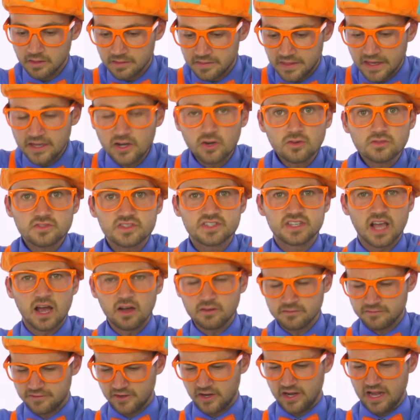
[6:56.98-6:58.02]
They don't
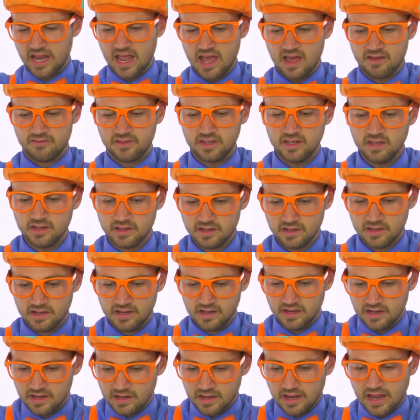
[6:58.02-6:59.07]
sound very heavy,
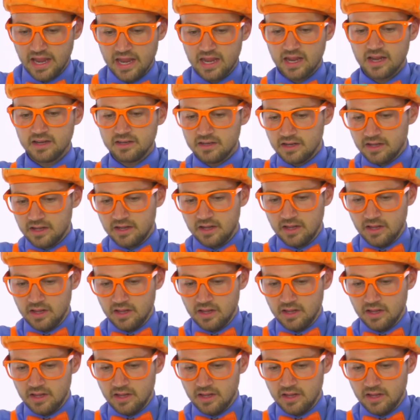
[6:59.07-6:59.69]
and